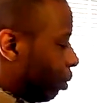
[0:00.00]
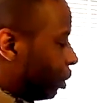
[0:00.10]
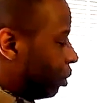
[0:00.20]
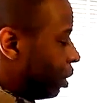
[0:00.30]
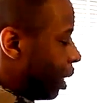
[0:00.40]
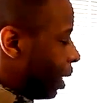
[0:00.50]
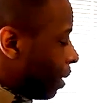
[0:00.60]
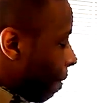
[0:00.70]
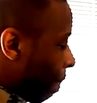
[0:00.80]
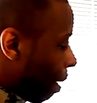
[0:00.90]
what you
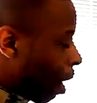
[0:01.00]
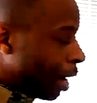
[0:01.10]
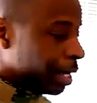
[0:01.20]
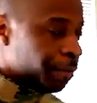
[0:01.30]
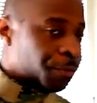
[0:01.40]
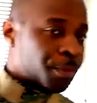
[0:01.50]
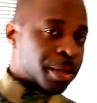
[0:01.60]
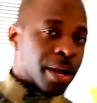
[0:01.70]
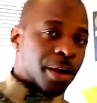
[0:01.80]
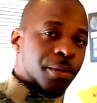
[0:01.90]
need. All right, from
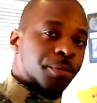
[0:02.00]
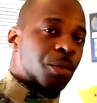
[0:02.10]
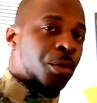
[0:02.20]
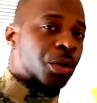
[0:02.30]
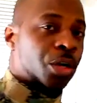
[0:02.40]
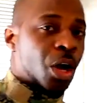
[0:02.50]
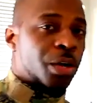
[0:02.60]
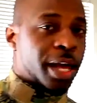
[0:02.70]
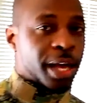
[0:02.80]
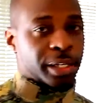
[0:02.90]
there, we're going to
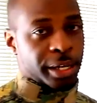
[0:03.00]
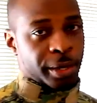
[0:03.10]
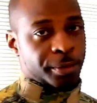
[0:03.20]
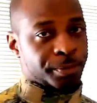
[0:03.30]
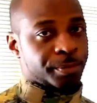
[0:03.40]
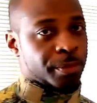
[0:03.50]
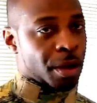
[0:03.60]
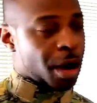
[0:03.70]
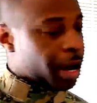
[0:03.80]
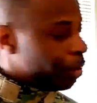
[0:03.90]
go to headgear.
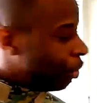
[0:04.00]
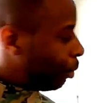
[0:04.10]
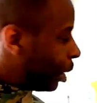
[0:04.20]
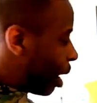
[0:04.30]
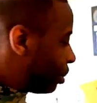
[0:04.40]
All right, when it